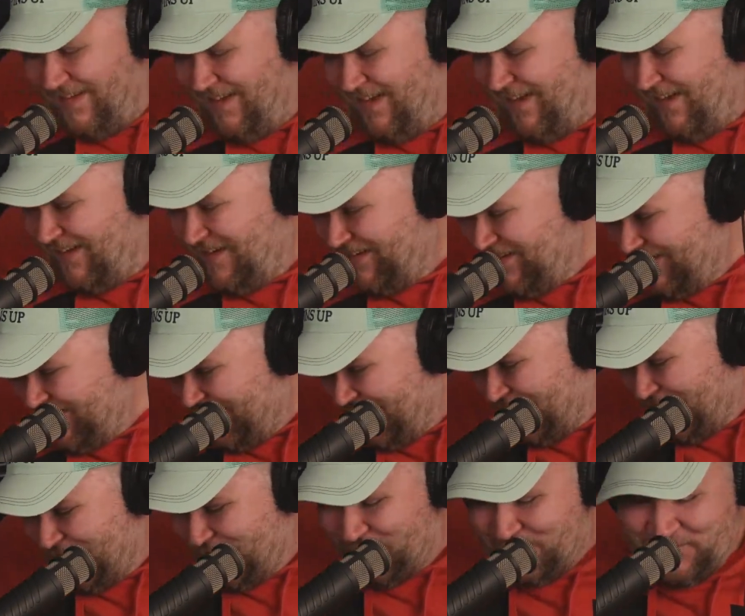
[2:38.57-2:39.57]
i need to get a
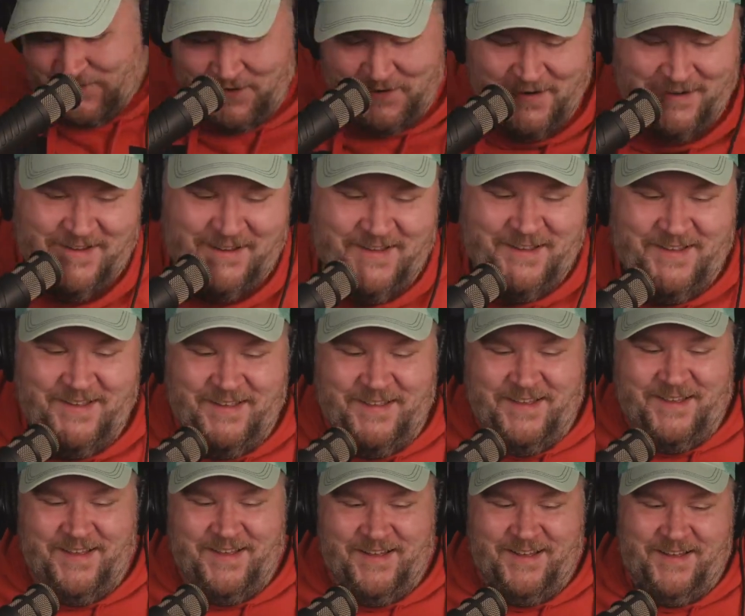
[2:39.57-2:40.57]
new chair
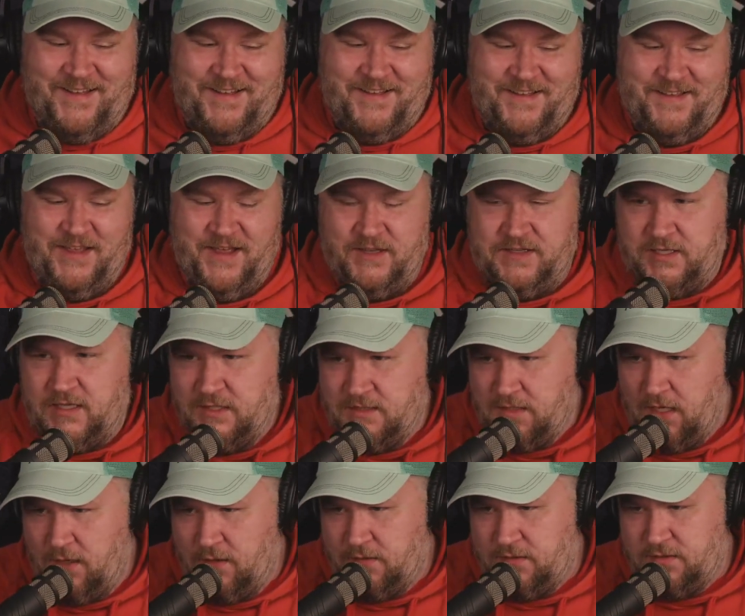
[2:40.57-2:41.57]
uh yeah it's because
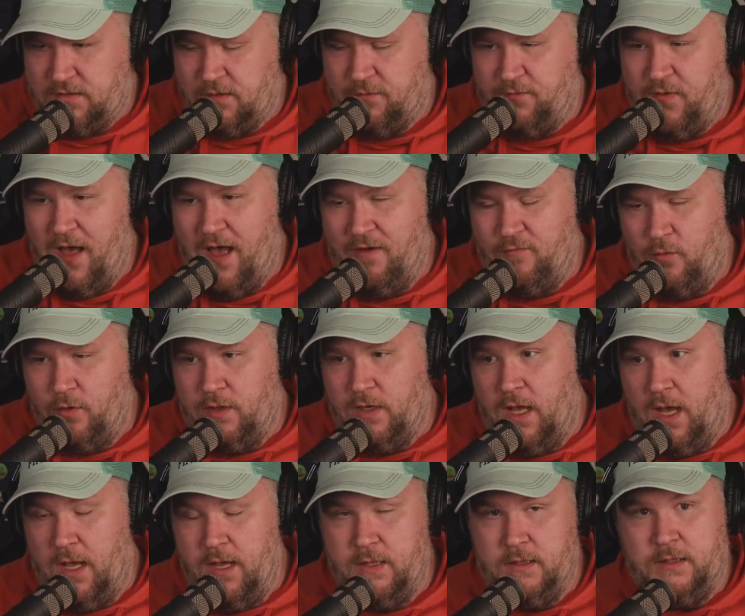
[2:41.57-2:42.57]
uh, it's the five one
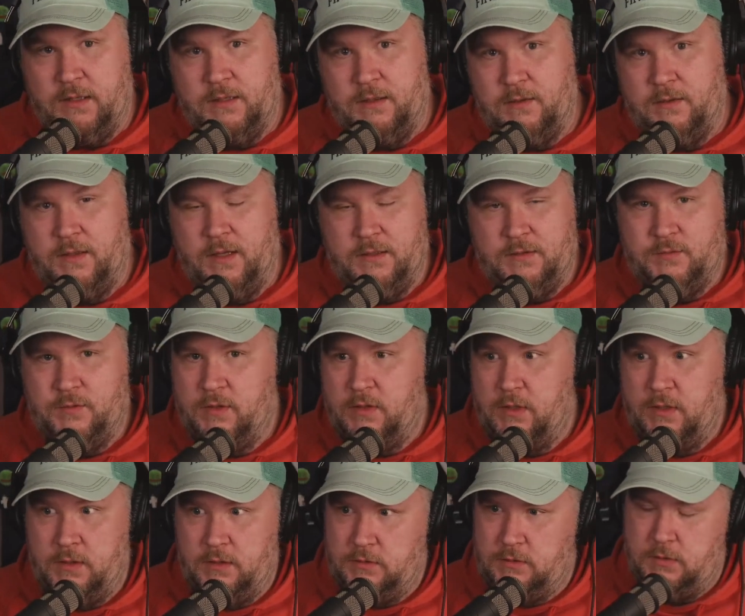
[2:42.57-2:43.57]
height that's what it
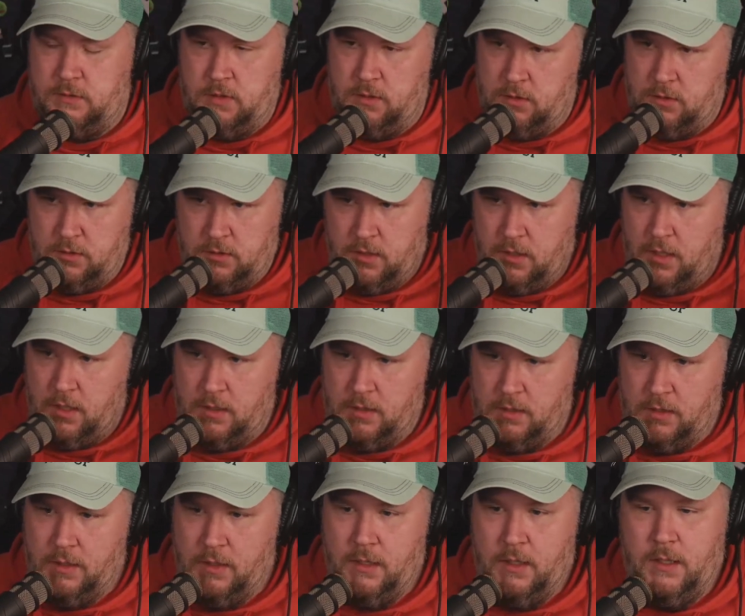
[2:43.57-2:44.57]
is god
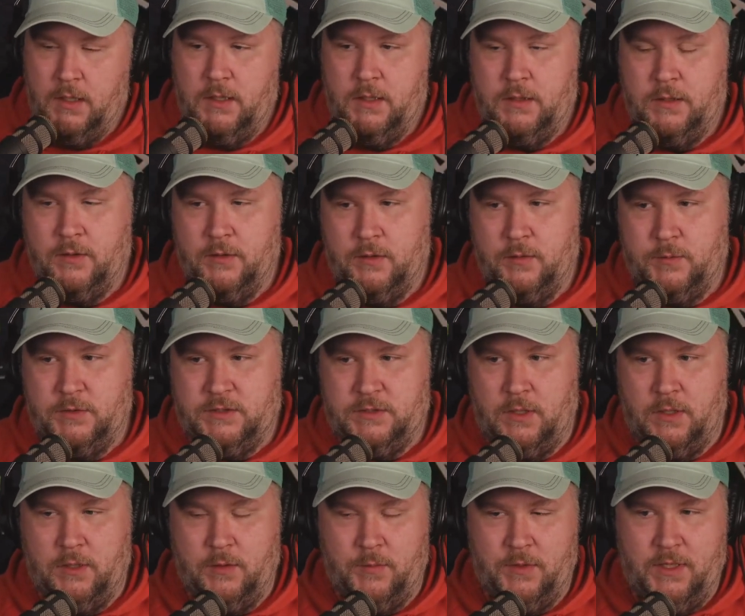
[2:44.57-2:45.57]
don't get me
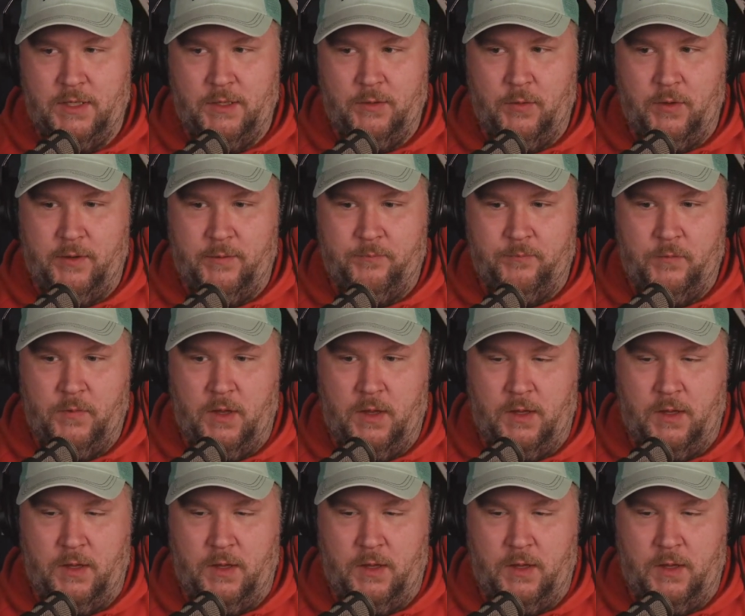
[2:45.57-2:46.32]
started but anyway uh,